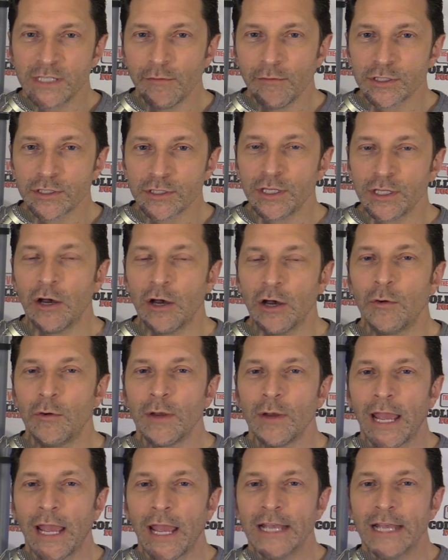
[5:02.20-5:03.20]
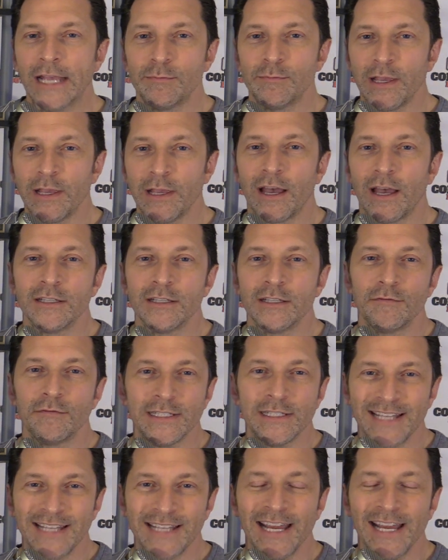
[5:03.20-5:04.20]
though, is because of the
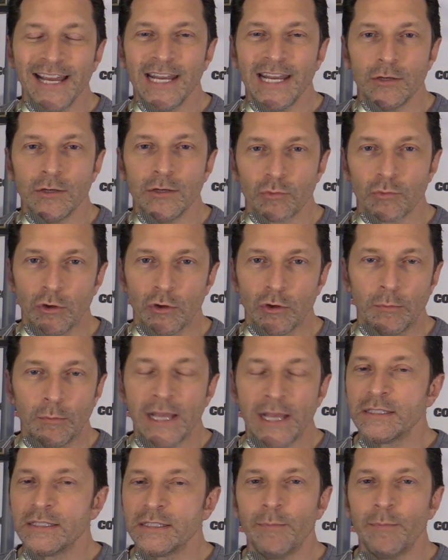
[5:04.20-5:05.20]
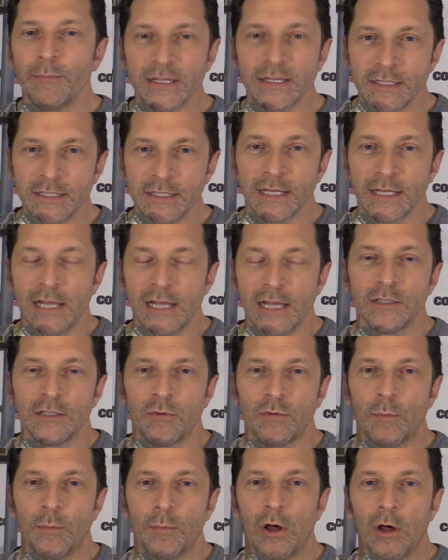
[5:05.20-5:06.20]
tight end room. It's the best in college
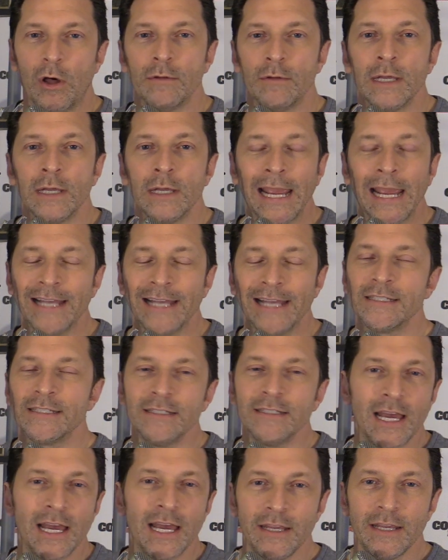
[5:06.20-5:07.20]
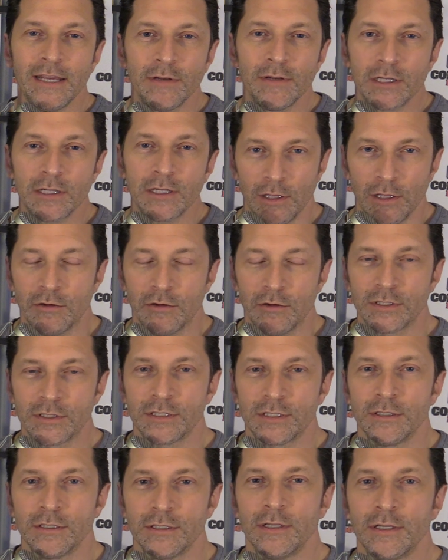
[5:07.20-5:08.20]
football. It's not even close.
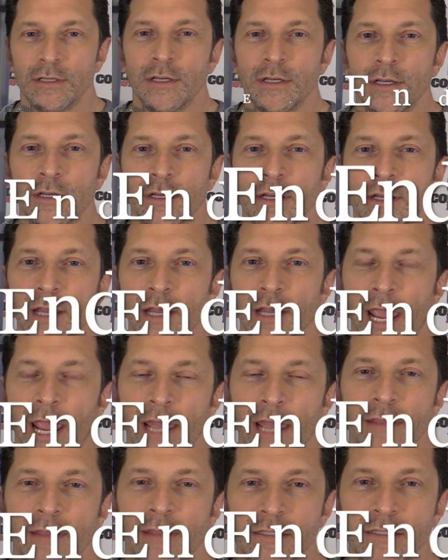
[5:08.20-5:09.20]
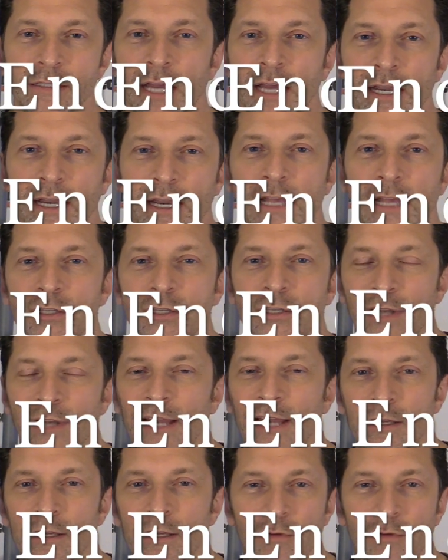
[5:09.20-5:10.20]
And these tight ends are not
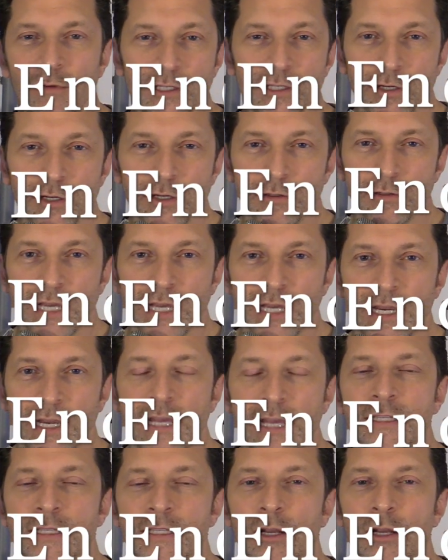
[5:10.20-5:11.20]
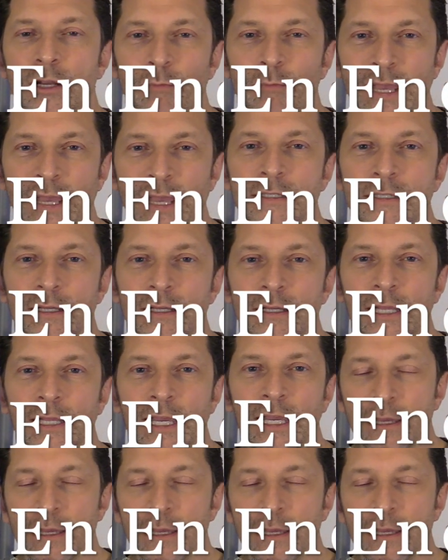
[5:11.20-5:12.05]
conventional tight ends. They're basically